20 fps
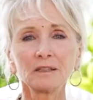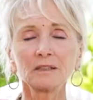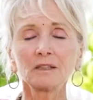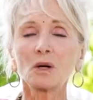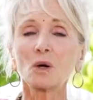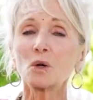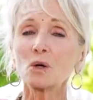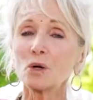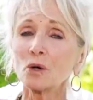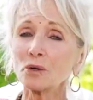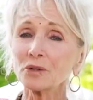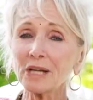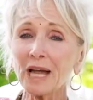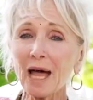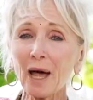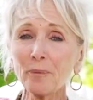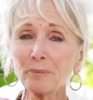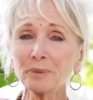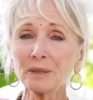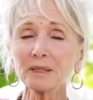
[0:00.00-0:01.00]
or
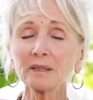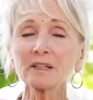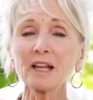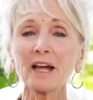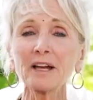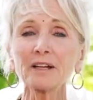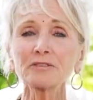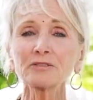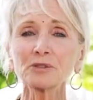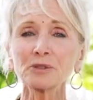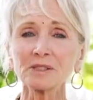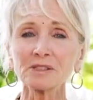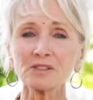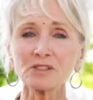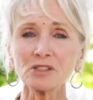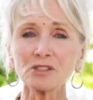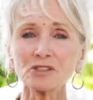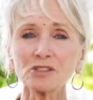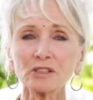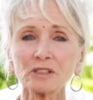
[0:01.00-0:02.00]
unhappy life
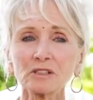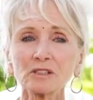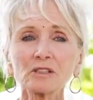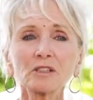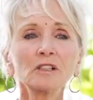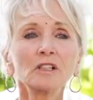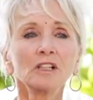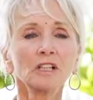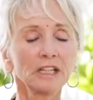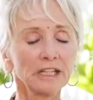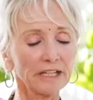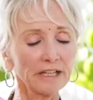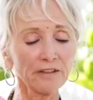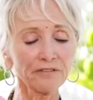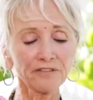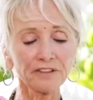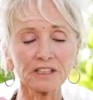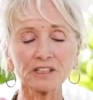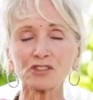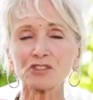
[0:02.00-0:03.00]
transition,
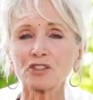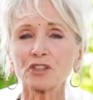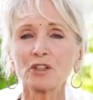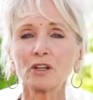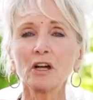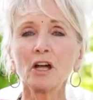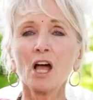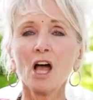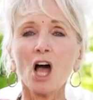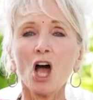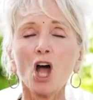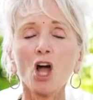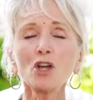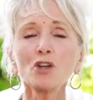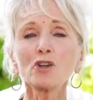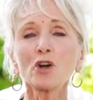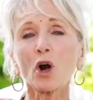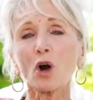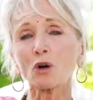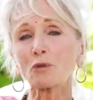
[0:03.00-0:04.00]
if it's a
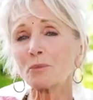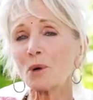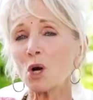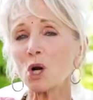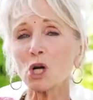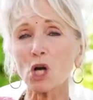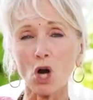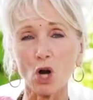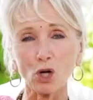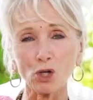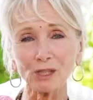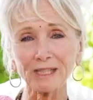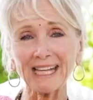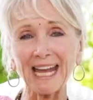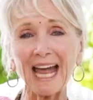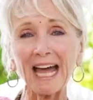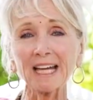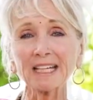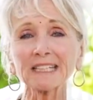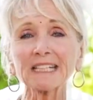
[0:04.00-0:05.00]
normal,
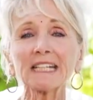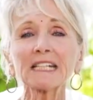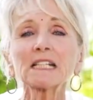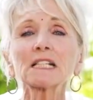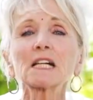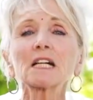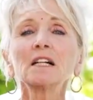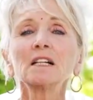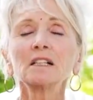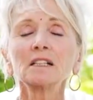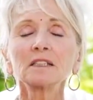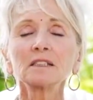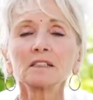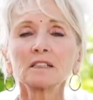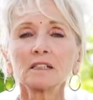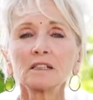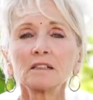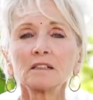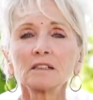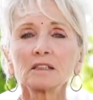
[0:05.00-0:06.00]
organic
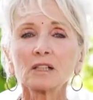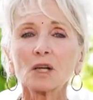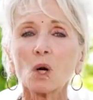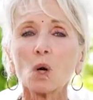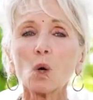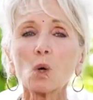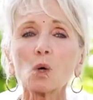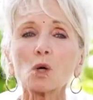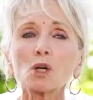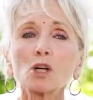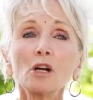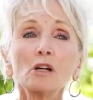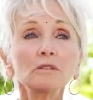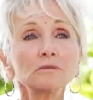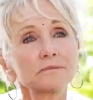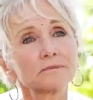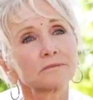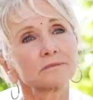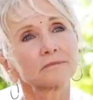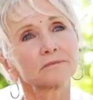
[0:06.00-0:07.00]
or
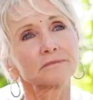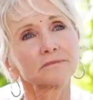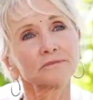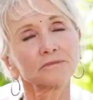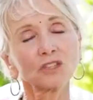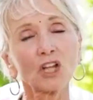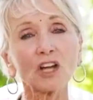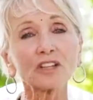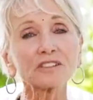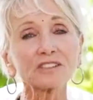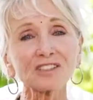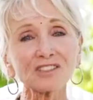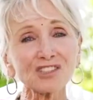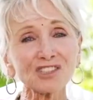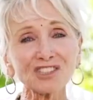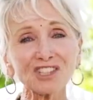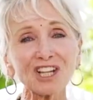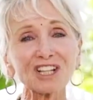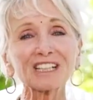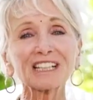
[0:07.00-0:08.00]
not
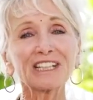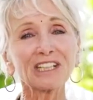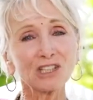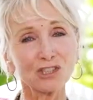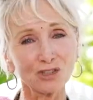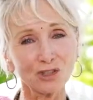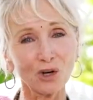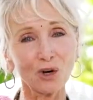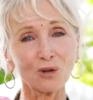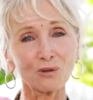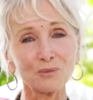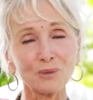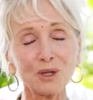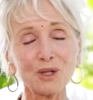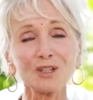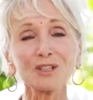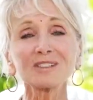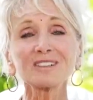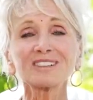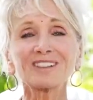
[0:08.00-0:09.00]
necessarily
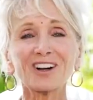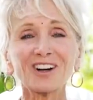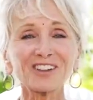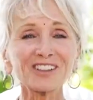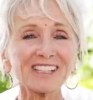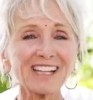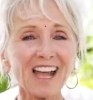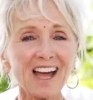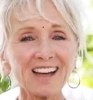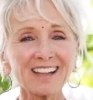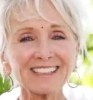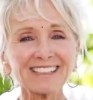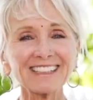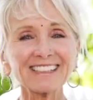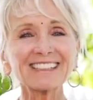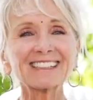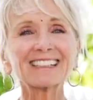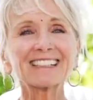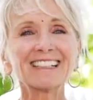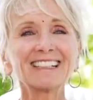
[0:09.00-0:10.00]
normal,
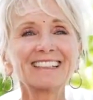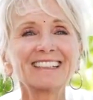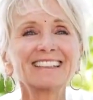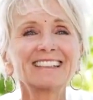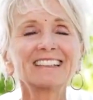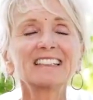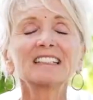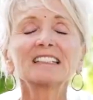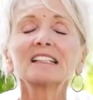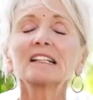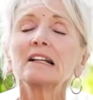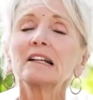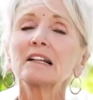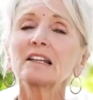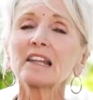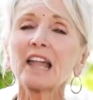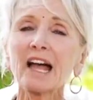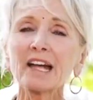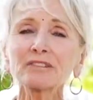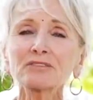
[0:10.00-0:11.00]
organic
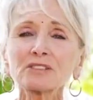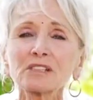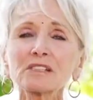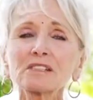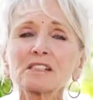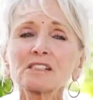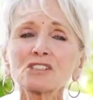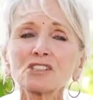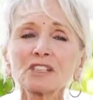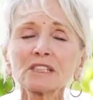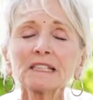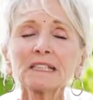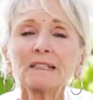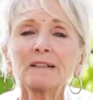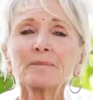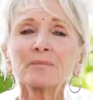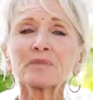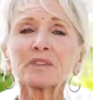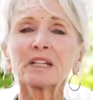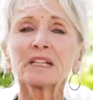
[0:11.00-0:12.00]
life transition,
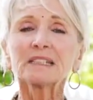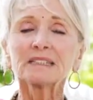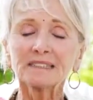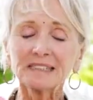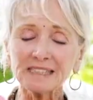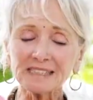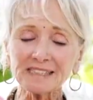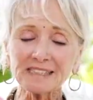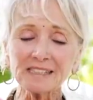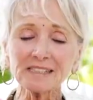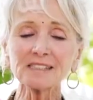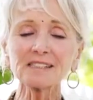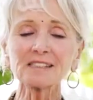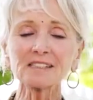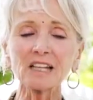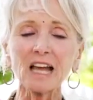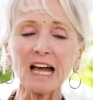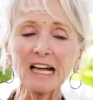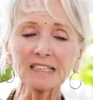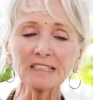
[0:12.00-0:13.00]
this is
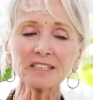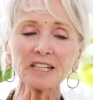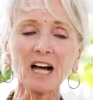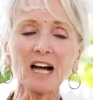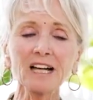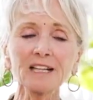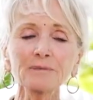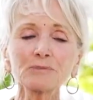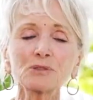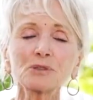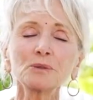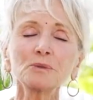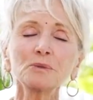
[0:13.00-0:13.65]
a time to